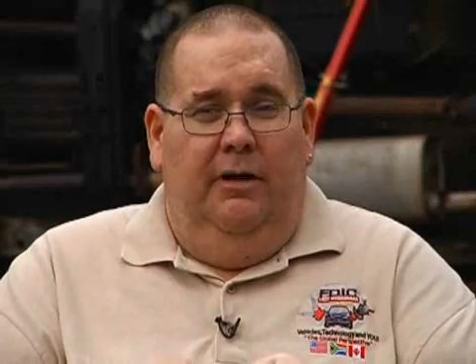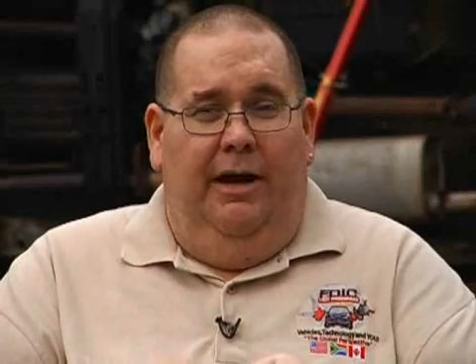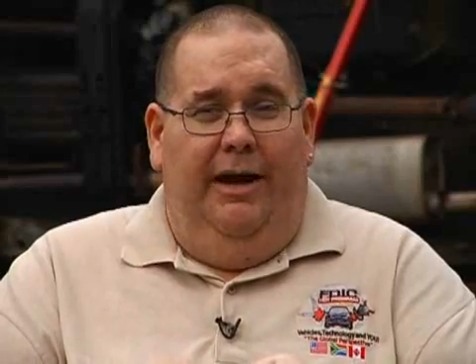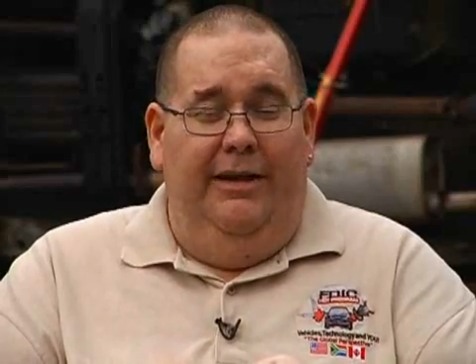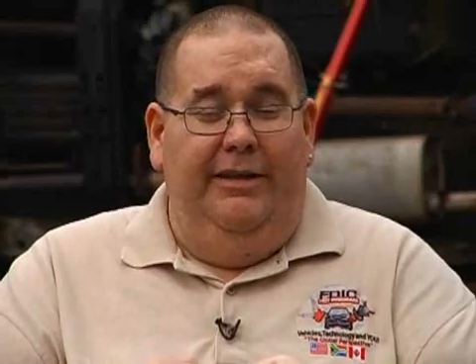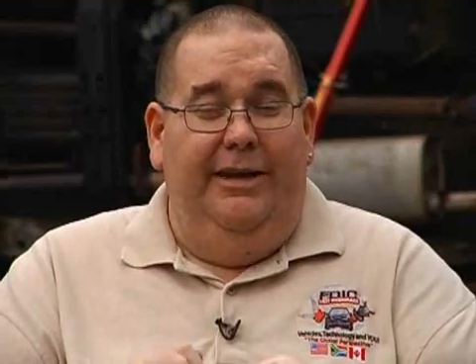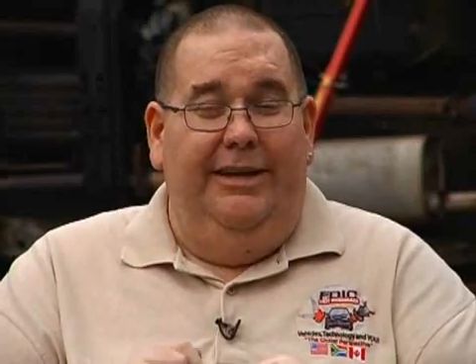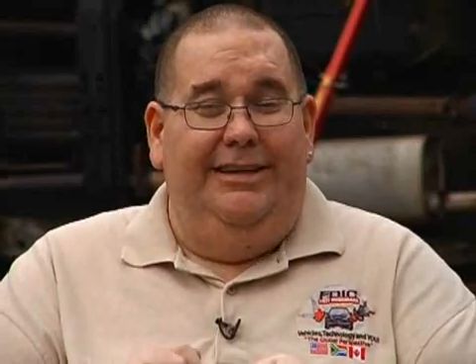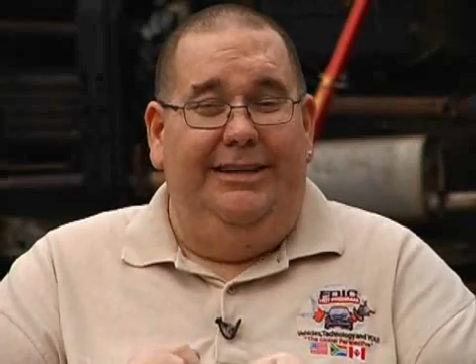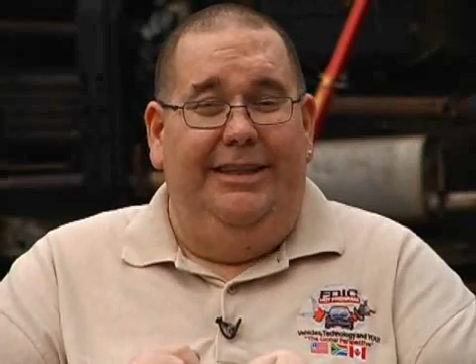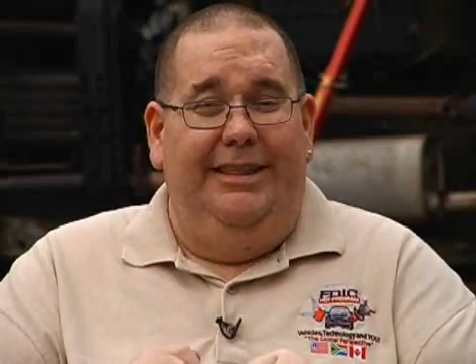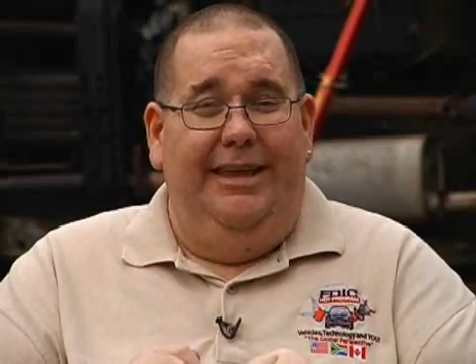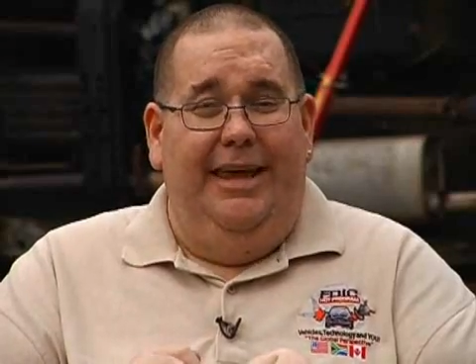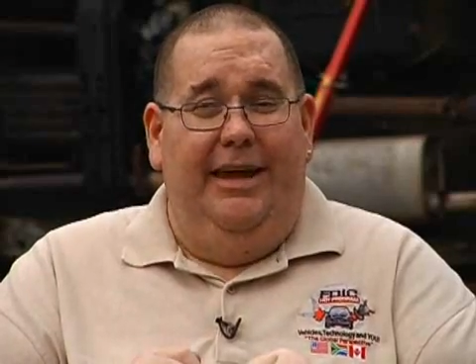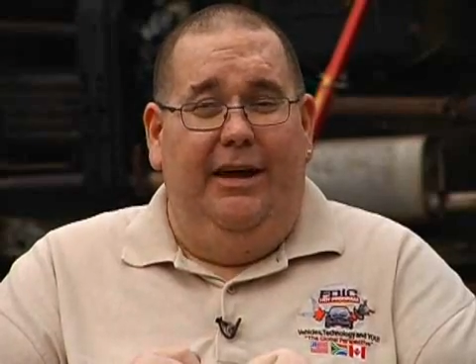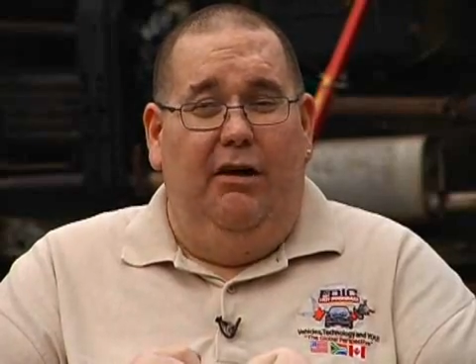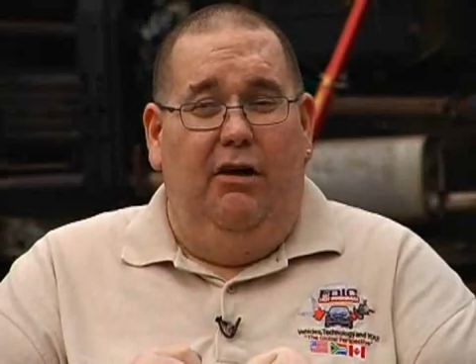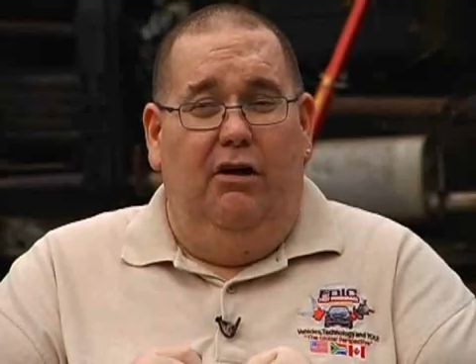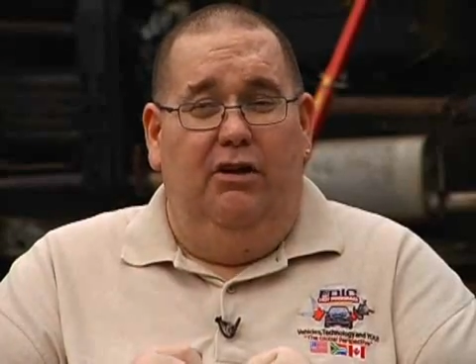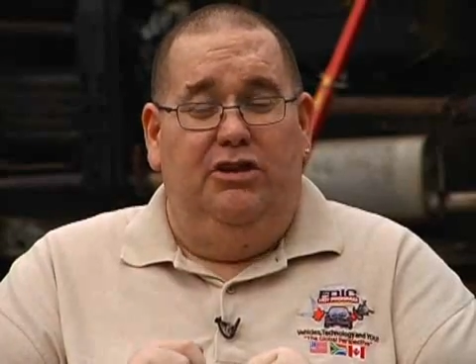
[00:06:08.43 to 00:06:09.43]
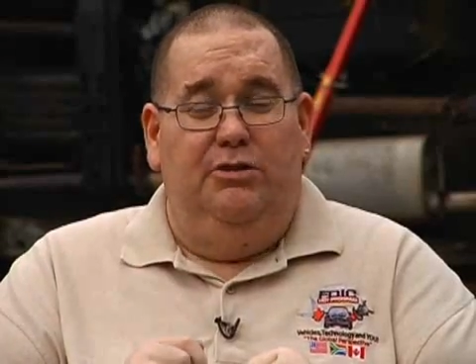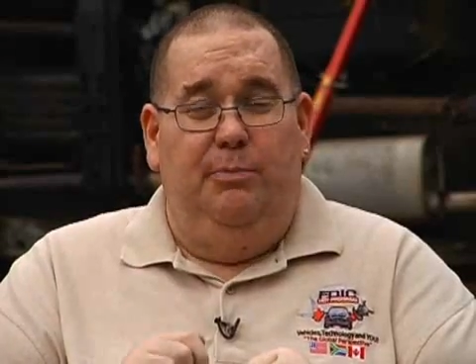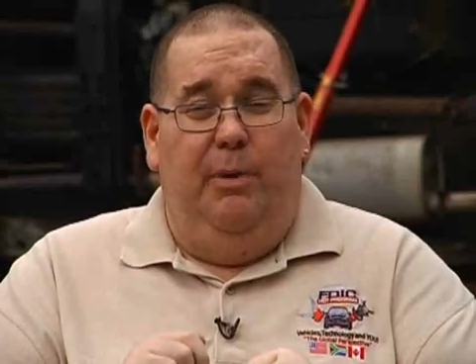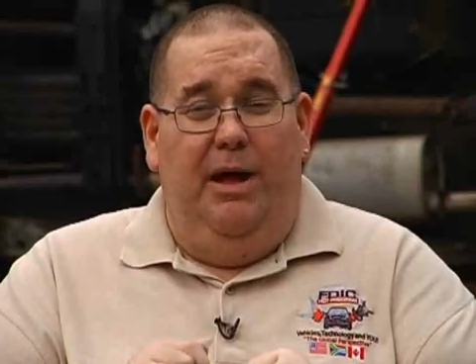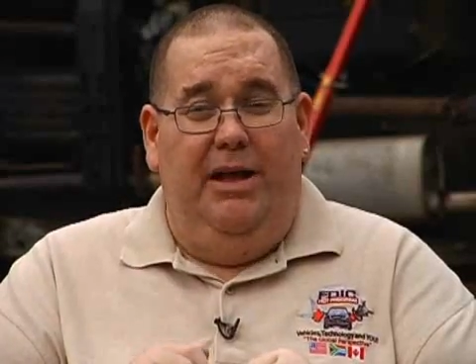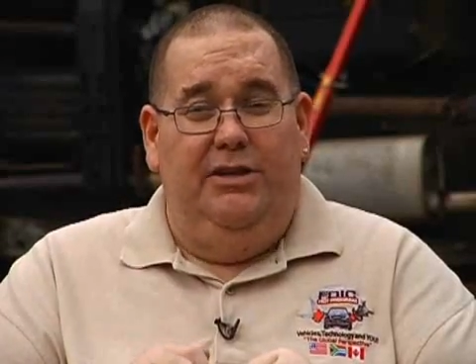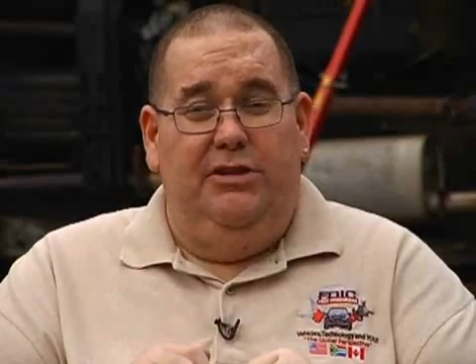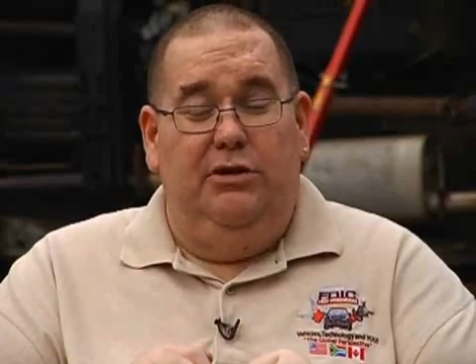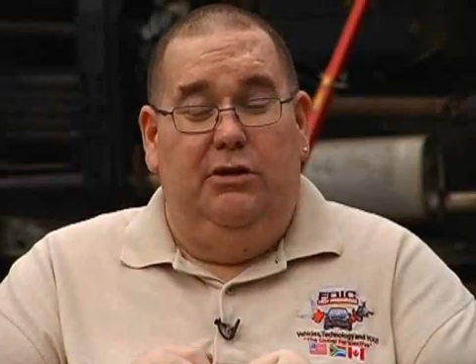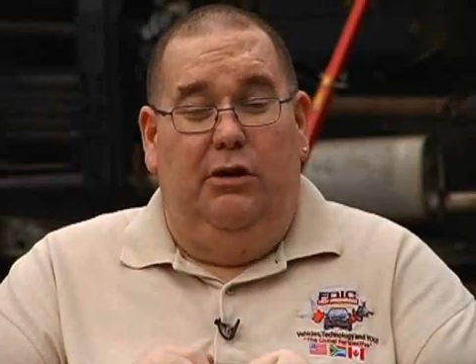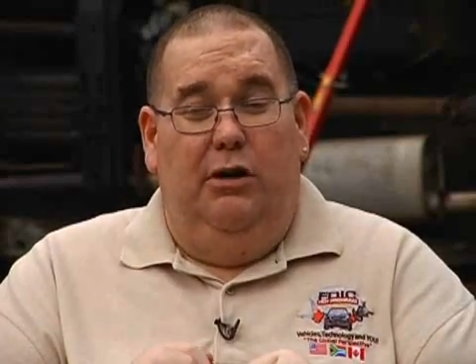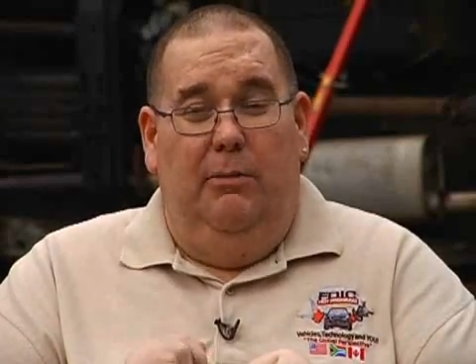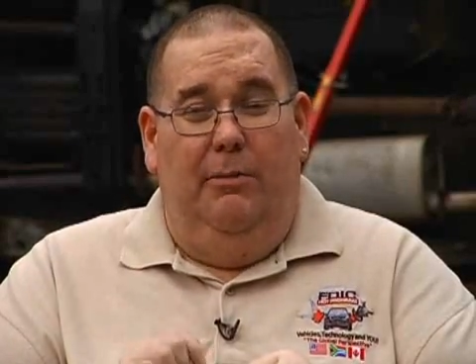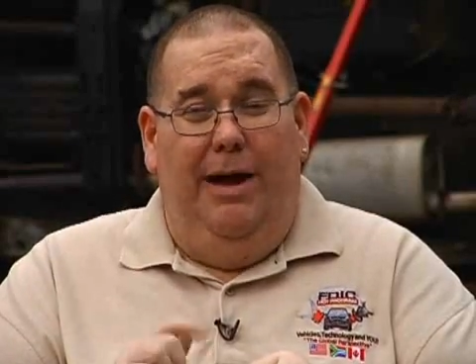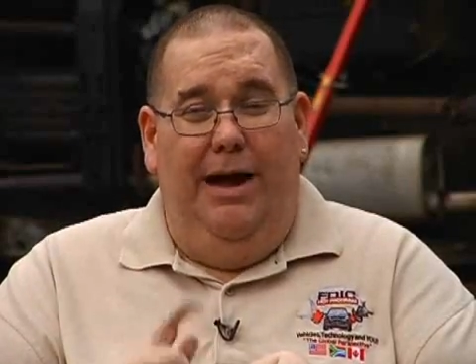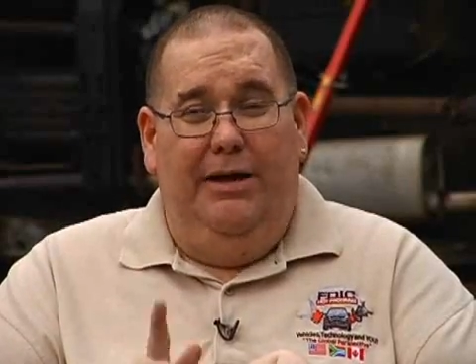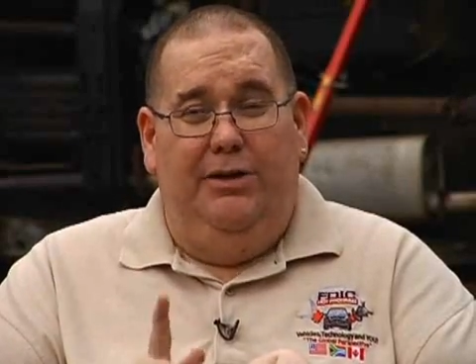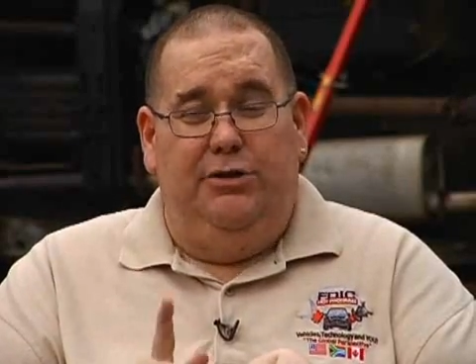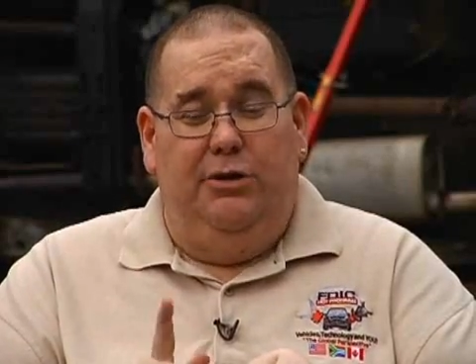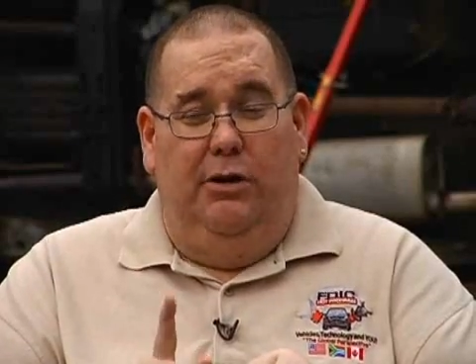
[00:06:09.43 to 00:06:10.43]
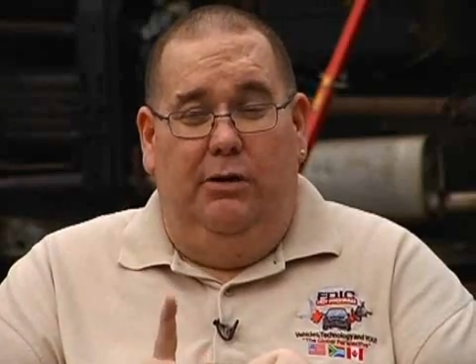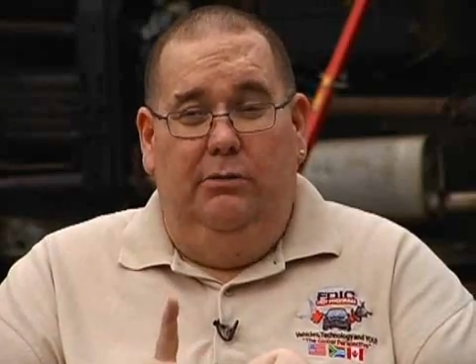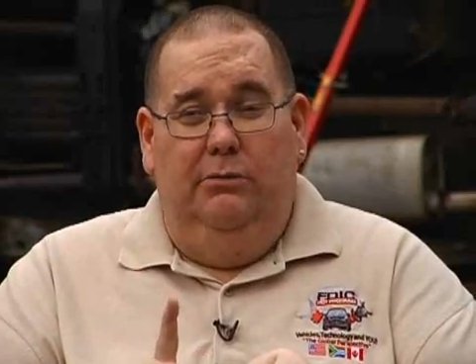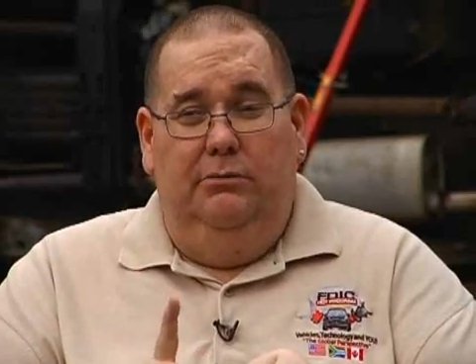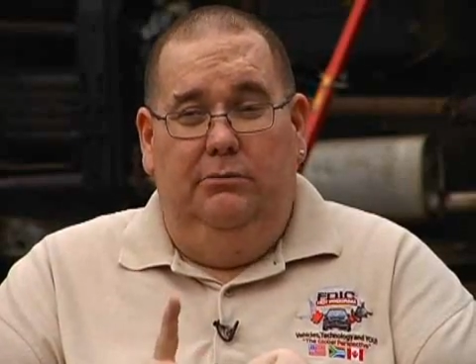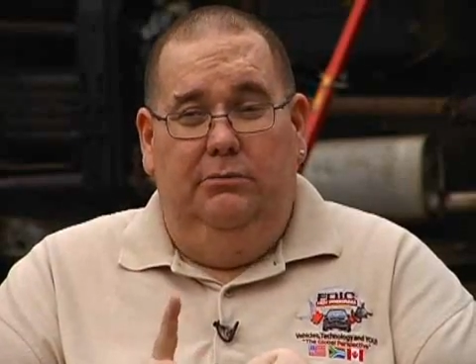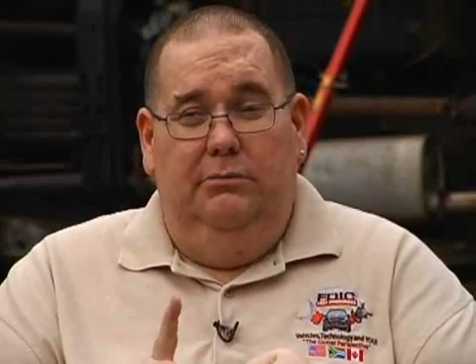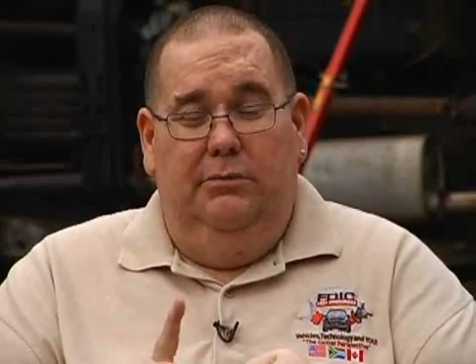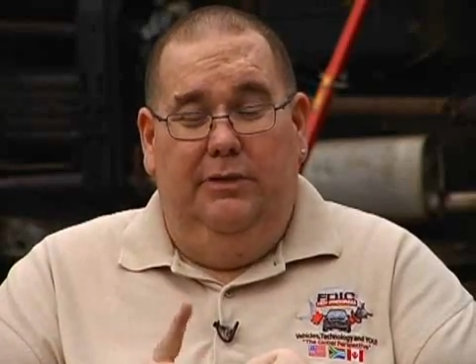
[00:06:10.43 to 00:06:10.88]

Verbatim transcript: I'd like to thank our sponsor, Holmatro,